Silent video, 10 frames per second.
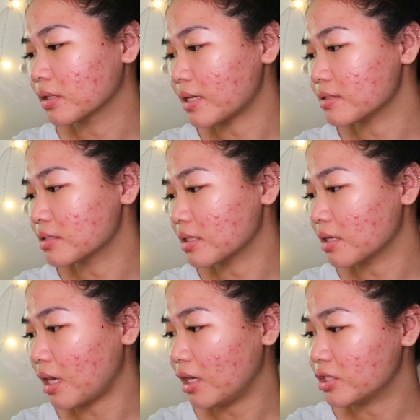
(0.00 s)

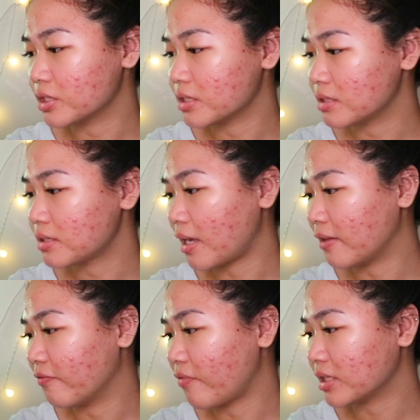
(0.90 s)
cleansing agents
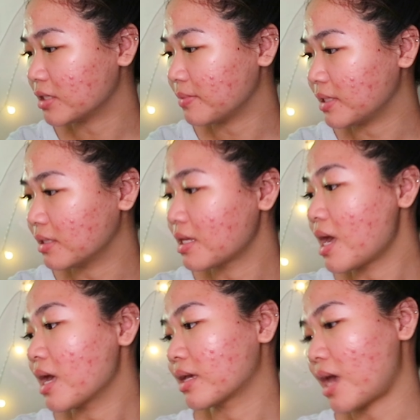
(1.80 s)
and vitamin
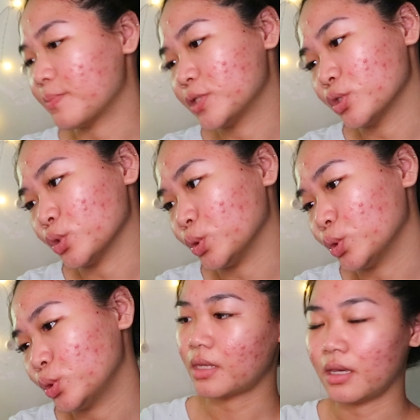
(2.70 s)
capsule,
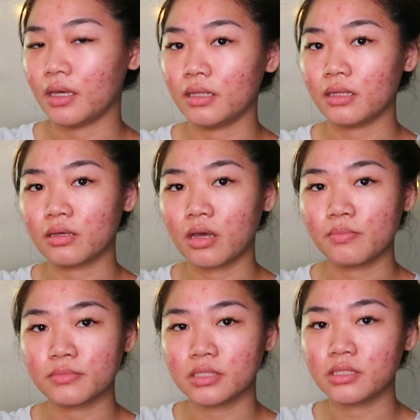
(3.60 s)
and it
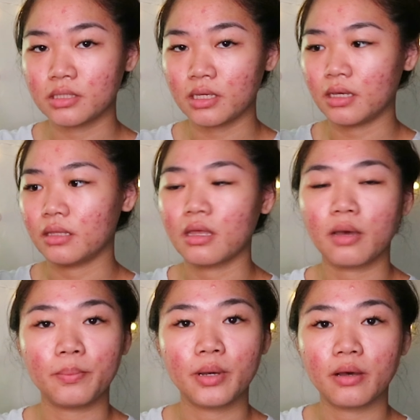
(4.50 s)
comes in a
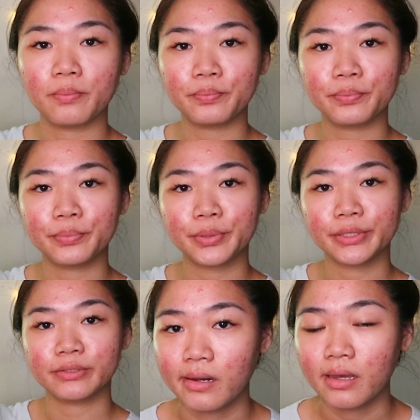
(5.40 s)
pump.
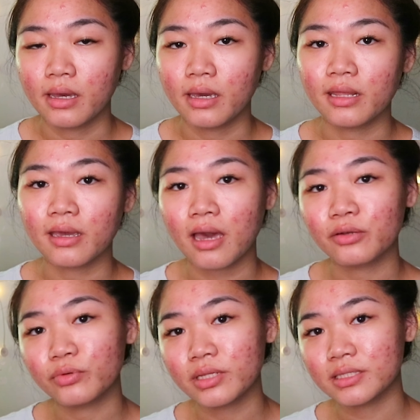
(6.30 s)
And I
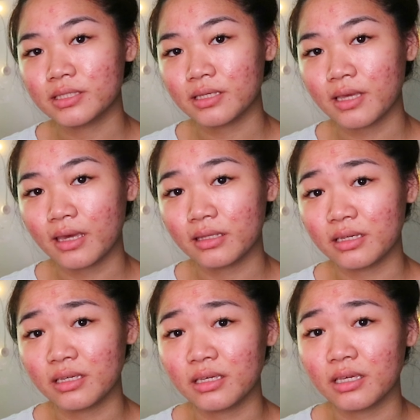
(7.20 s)
can't really see
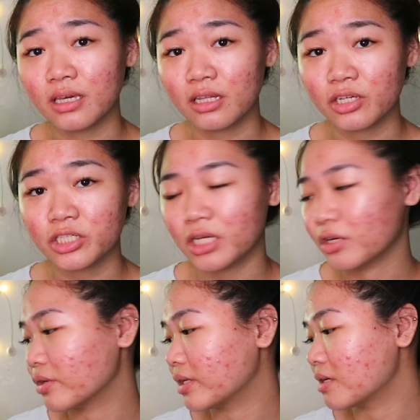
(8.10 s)
any English
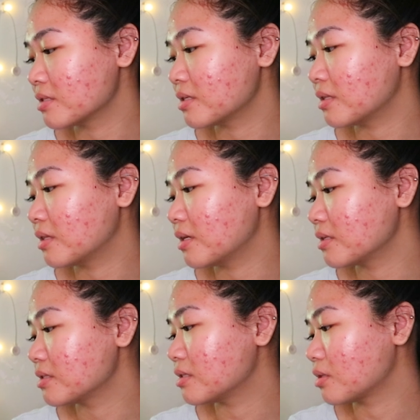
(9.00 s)
ingredients in
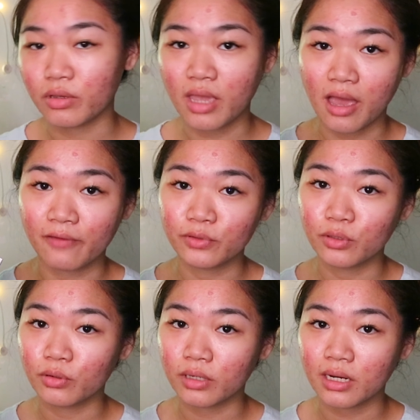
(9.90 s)
this, so yeah, I have to
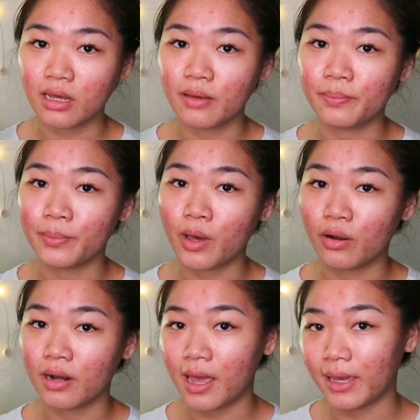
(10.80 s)
look it up
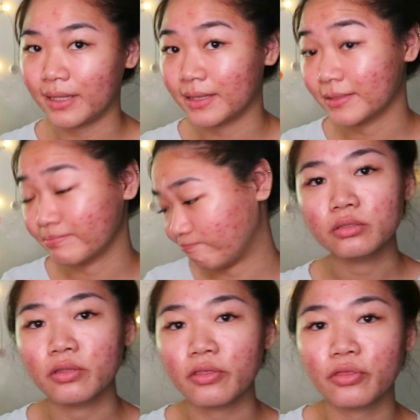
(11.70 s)
online.
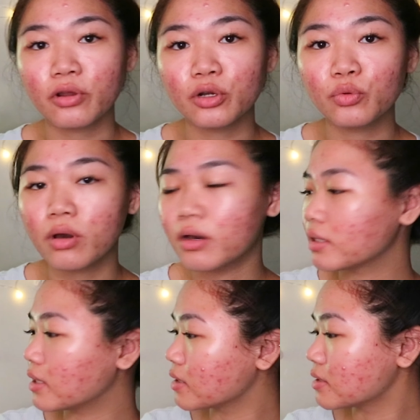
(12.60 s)
So the third
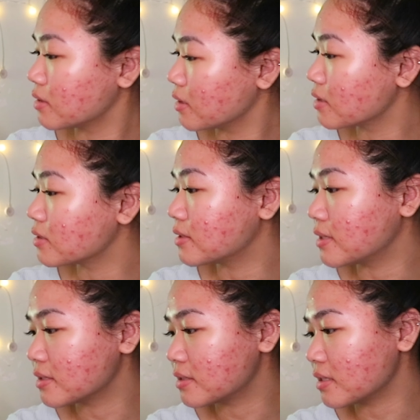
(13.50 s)
one is this.
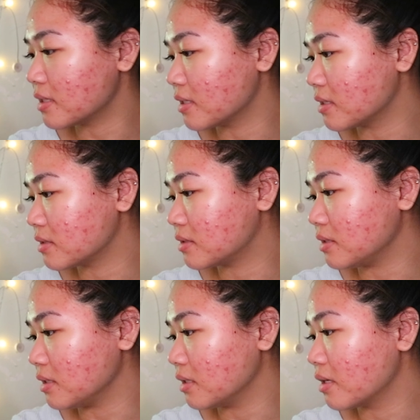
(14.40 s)
This is
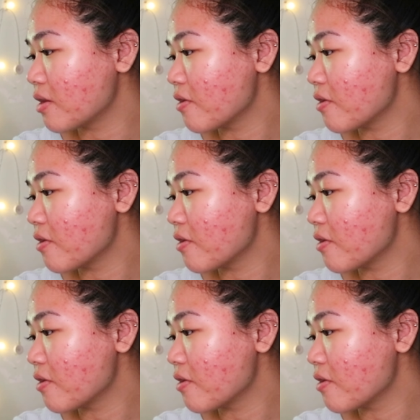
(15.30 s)
the